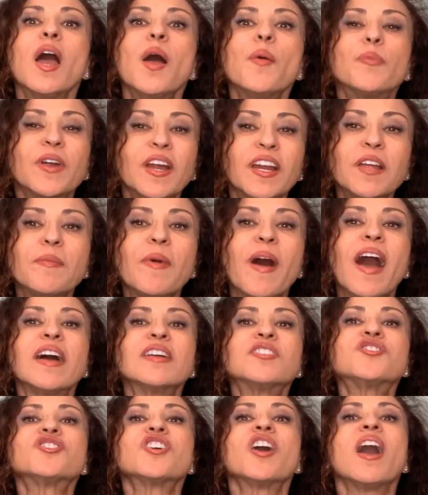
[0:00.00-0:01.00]
Pretty
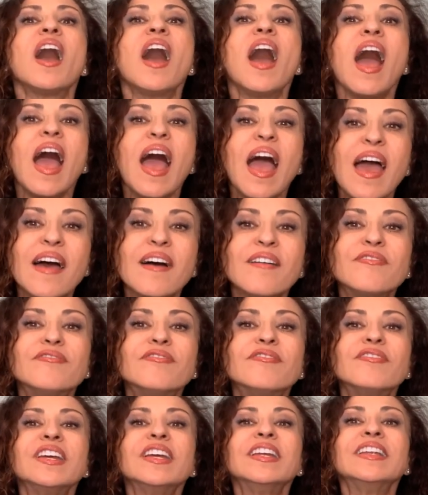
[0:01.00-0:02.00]
much
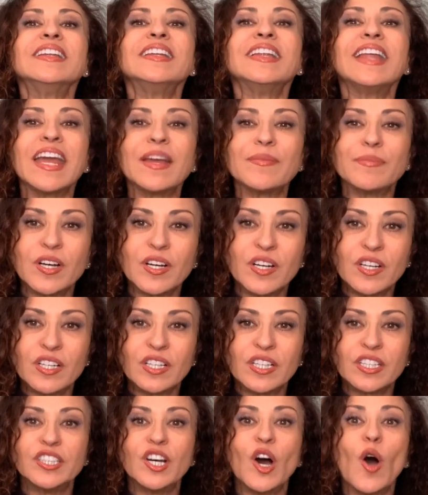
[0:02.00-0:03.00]
every
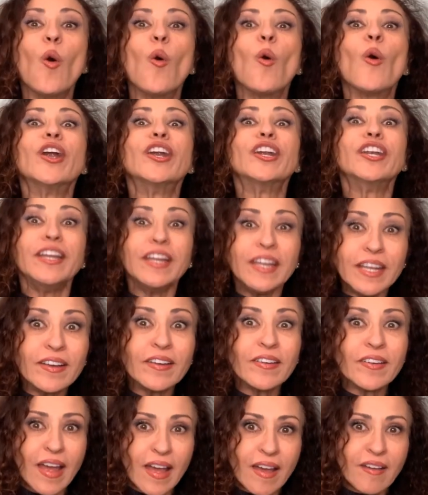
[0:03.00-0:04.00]
neighborhood or
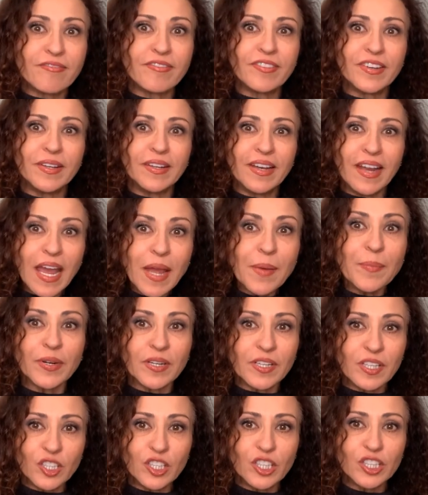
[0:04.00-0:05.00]
near every
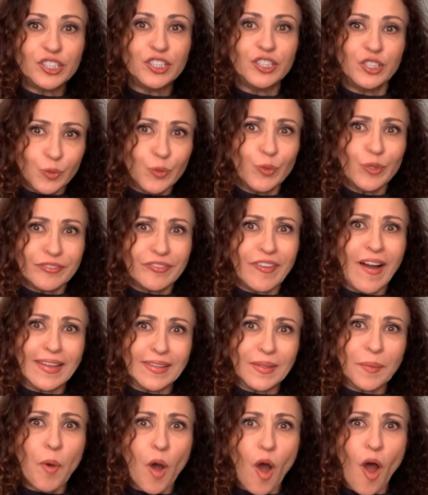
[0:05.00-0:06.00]
neighborhood, you would
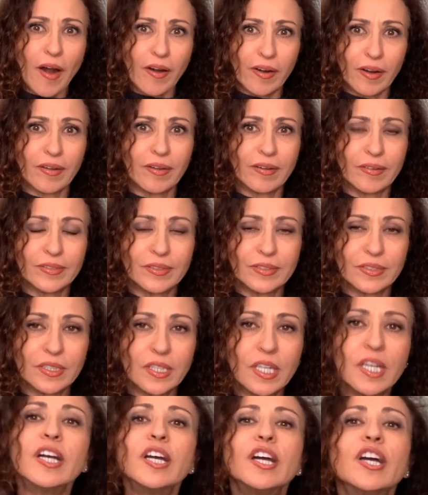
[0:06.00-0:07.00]
find a park.
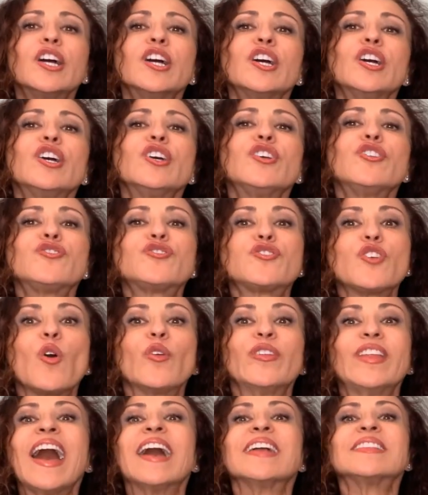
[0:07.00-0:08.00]

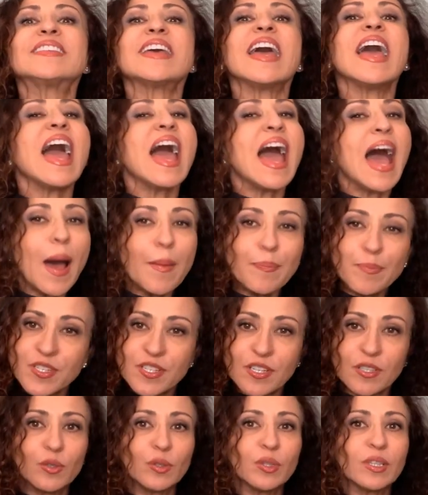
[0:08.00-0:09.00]
So that's
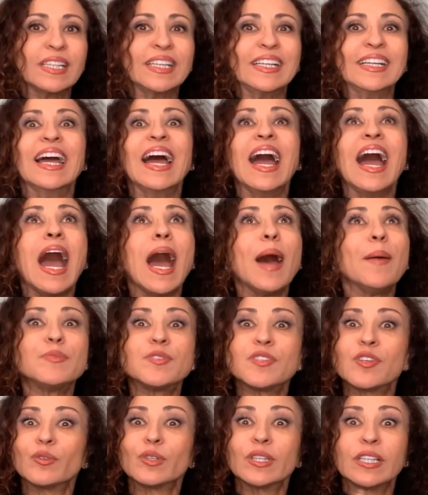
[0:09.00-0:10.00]
absolutely,
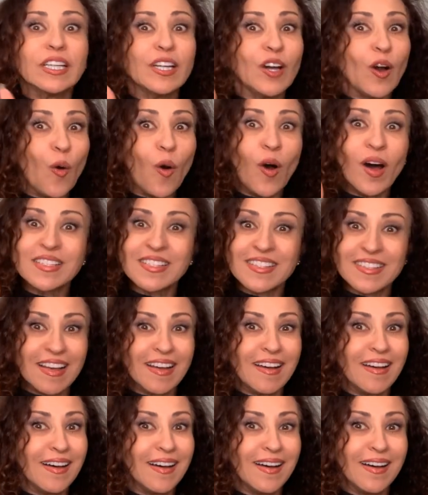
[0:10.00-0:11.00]
absolutely
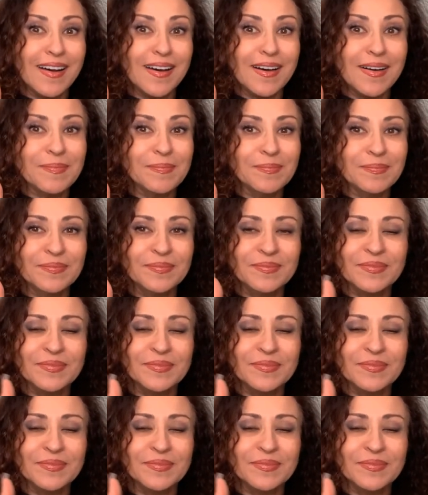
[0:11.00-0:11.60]
awesome.